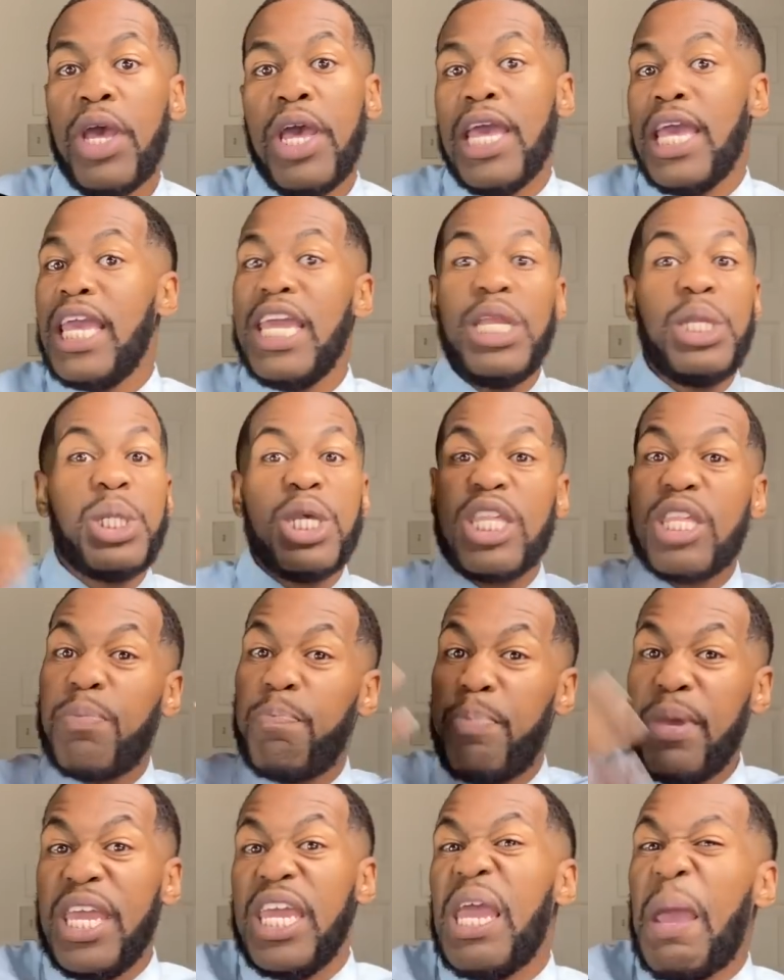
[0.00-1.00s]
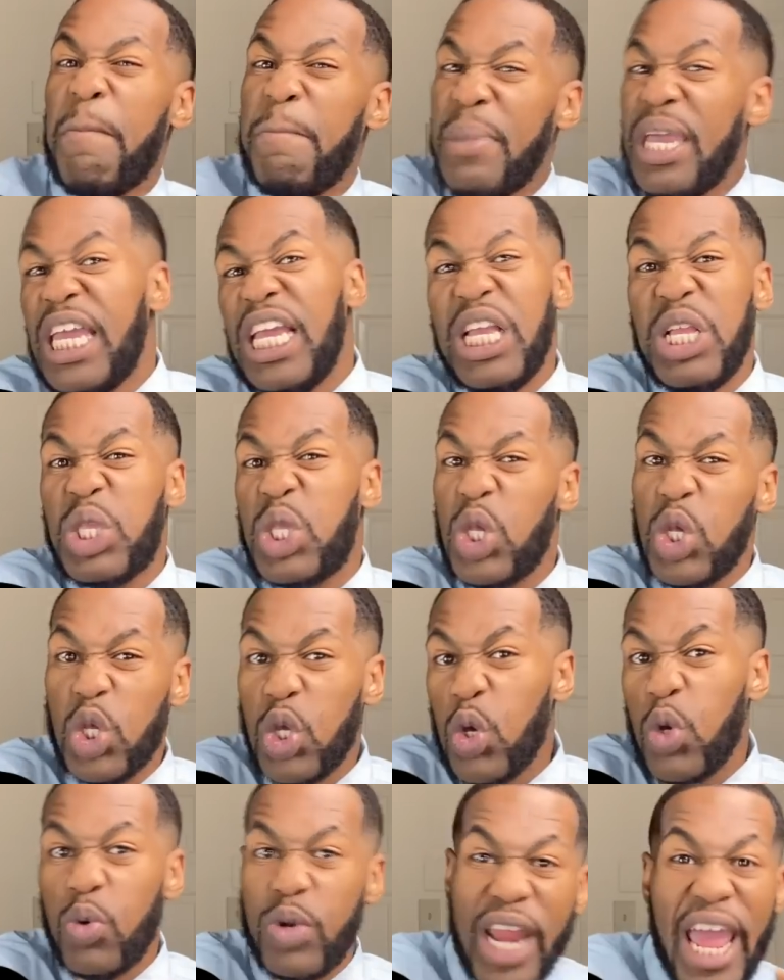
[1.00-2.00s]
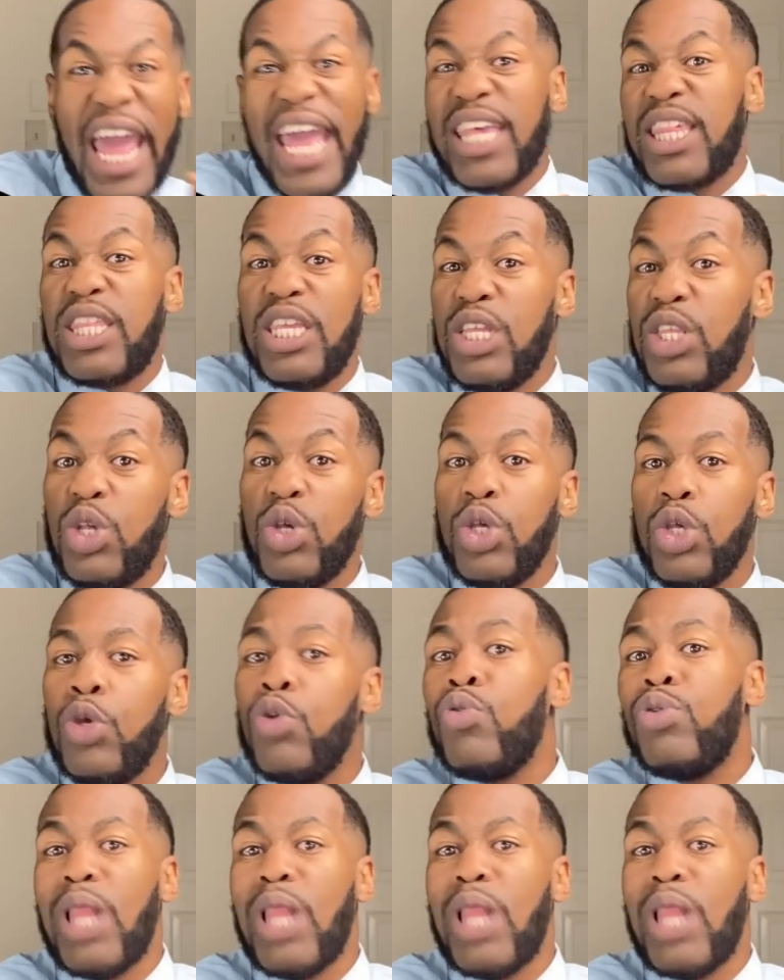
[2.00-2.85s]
He just being mean to you, nasty to you.